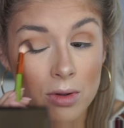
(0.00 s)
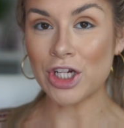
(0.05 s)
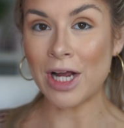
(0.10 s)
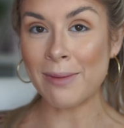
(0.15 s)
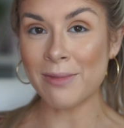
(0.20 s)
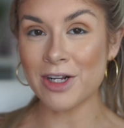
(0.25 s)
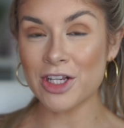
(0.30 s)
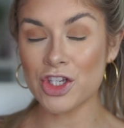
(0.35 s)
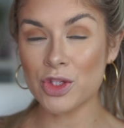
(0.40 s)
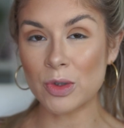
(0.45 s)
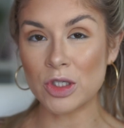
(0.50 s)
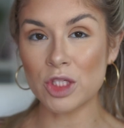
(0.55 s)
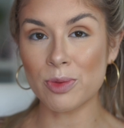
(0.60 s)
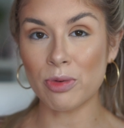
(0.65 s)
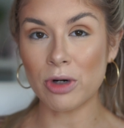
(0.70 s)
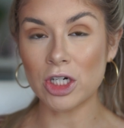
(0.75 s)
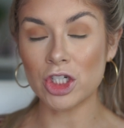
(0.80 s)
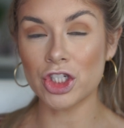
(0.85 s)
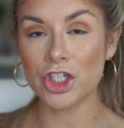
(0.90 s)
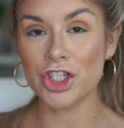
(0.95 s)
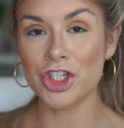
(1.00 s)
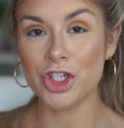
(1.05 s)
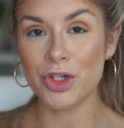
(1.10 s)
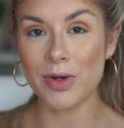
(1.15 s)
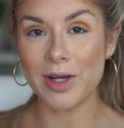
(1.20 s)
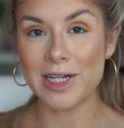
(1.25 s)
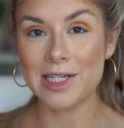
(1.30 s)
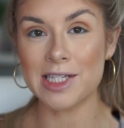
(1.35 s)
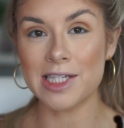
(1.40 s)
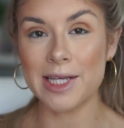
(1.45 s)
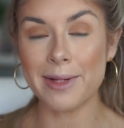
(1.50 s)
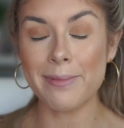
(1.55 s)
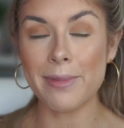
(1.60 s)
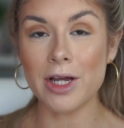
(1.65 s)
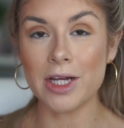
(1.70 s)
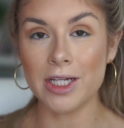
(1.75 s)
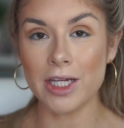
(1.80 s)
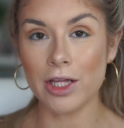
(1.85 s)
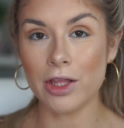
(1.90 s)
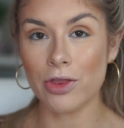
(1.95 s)
I'm gonna switch brushes to a
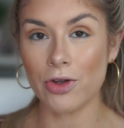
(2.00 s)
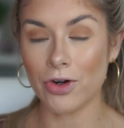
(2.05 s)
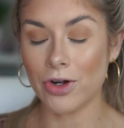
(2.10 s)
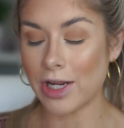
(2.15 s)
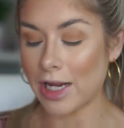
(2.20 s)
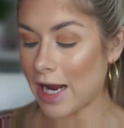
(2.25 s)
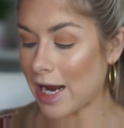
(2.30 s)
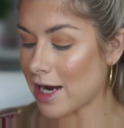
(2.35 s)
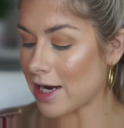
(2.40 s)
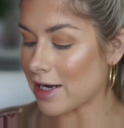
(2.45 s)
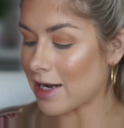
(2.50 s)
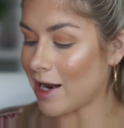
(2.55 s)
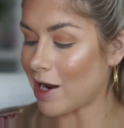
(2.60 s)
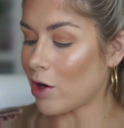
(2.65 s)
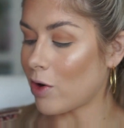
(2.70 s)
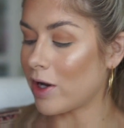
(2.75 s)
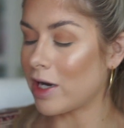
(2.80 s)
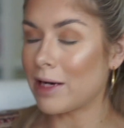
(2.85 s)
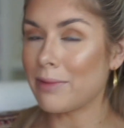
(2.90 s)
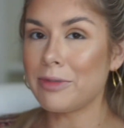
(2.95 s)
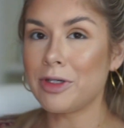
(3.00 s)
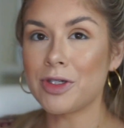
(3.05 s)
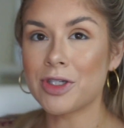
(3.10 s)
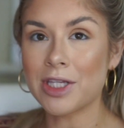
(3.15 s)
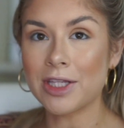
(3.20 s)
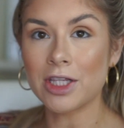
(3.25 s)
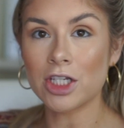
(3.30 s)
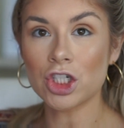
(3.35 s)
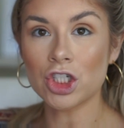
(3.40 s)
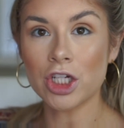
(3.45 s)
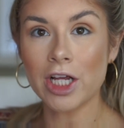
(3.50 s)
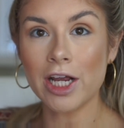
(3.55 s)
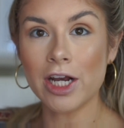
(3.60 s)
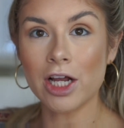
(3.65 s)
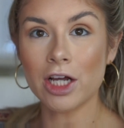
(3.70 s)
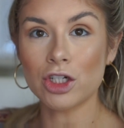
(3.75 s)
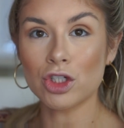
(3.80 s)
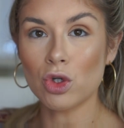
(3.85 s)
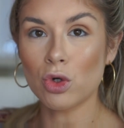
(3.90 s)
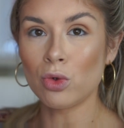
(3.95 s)
Sigma E38 now, and I'm using the shade,
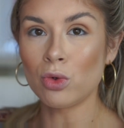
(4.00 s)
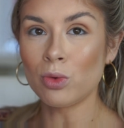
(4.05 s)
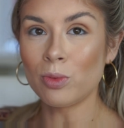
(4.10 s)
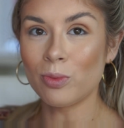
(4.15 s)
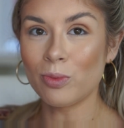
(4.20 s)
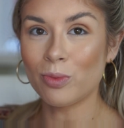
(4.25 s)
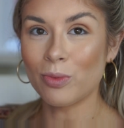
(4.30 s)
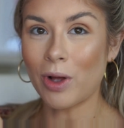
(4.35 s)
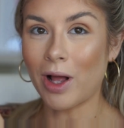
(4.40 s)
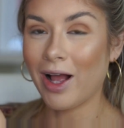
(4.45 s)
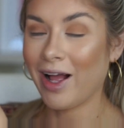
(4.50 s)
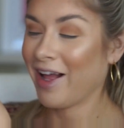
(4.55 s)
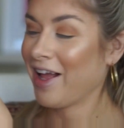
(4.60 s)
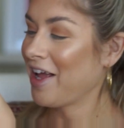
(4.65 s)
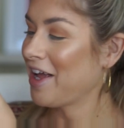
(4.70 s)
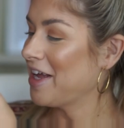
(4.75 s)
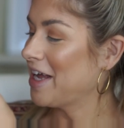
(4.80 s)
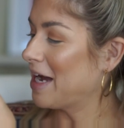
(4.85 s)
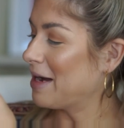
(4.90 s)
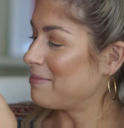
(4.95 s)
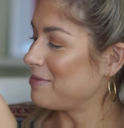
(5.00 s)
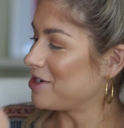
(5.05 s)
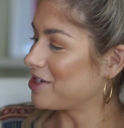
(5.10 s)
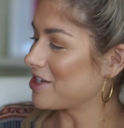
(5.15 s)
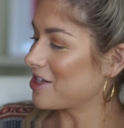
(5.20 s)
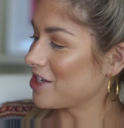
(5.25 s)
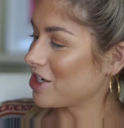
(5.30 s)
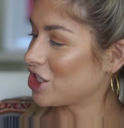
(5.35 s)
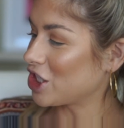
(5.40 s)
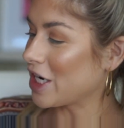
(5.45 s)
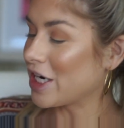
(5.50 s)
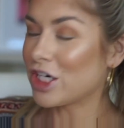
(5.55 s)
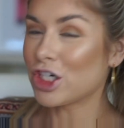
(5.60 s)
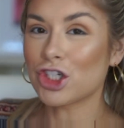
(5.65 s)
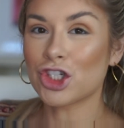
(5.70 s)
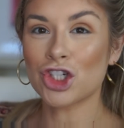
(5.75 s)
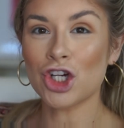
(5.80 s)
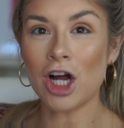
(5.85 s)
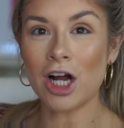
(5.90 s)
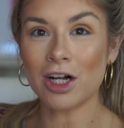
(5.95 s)
I'm using the
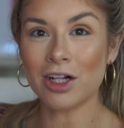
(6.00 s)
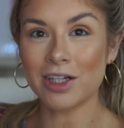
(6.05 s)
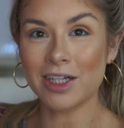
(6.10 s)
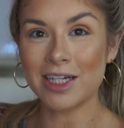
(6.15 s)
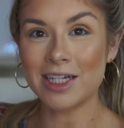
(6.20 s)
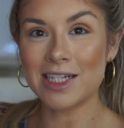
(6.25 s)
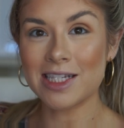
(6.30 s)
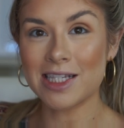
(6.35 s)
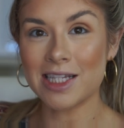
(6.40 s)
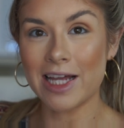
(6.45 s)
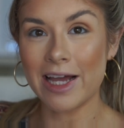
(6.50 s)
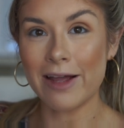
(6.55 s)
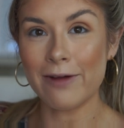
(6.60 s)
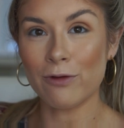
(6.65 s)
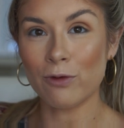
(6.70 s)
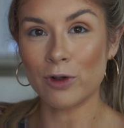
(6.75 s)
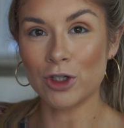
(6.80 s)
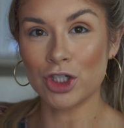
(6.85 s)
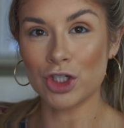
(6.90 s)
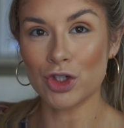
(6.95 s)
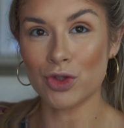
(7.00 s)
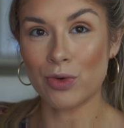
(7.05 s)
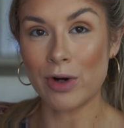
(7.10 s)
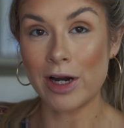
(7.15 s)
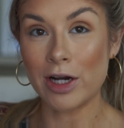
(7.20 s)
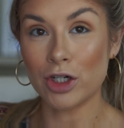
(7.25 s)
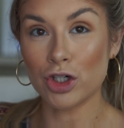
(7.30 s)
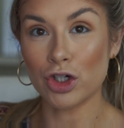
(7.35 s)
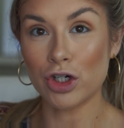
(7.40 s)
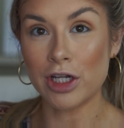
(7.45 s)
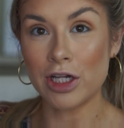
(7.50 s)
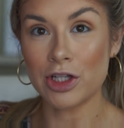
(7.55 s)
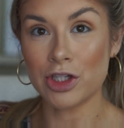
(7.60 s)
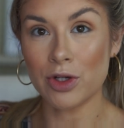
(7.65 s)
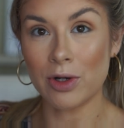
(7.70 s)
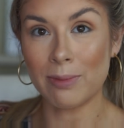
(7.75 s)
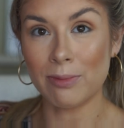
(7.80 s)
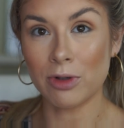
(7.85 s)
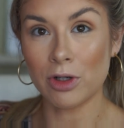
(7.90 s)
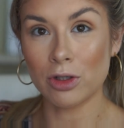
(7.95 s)
shade Chocolate is Life, which is right underneath.
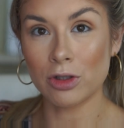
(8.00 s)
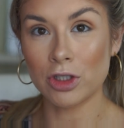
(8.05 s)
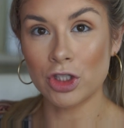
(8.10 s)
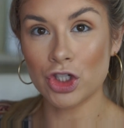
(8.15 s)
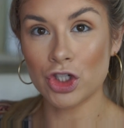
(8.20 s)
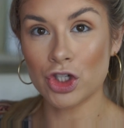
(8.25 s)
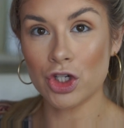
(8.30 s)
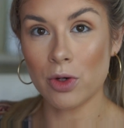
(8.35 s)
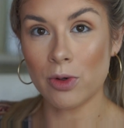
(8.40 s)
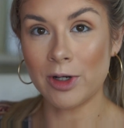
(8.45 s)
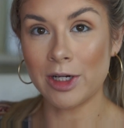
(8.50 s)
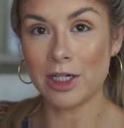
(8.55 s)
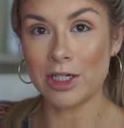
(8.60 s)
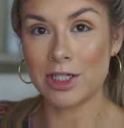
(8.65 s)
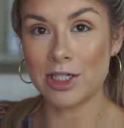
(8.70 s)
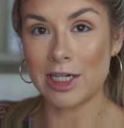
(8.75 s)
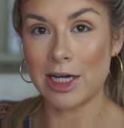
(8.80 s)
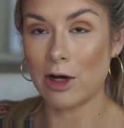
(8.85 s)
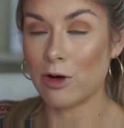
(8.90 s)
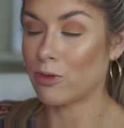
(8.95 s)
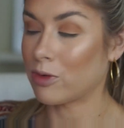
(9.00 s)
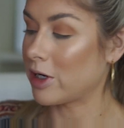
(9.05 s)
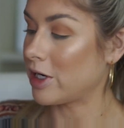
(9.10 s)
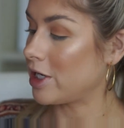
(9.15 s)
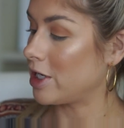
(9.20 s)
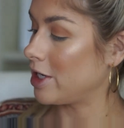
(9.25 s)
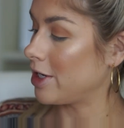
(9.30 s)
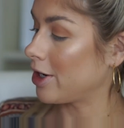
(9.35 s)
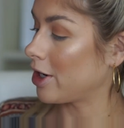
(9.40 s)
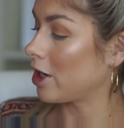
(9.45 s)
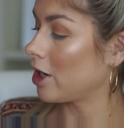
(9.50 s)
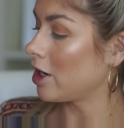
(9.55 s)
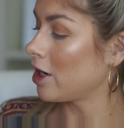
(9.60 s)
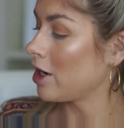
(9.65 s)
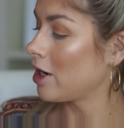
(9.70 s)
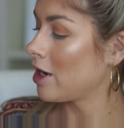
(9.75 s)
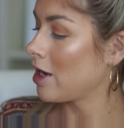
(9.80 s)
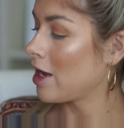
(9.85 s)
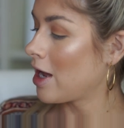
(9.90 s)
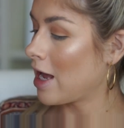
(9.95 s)
So I'm literally just going it down right
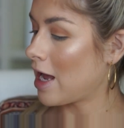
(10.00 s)
here.